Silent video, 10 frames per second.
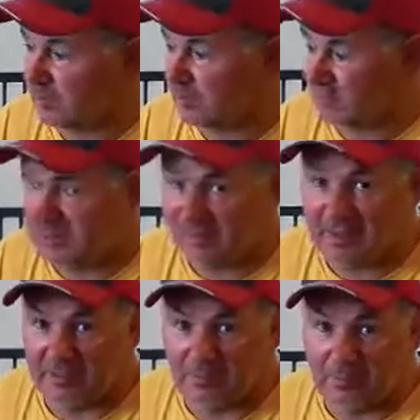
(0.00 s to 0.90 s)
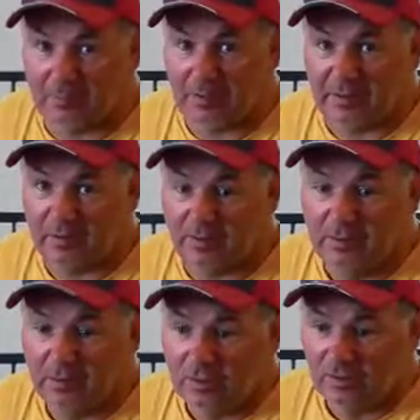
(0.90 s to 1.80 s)
and as they get a little
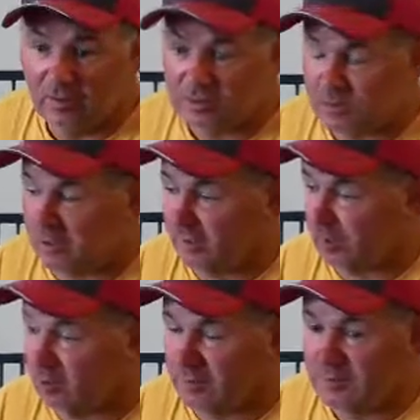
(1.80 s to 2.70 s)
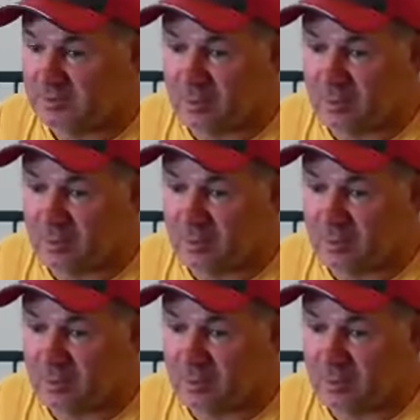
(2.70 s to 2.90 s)
bigger, we'll start lowering the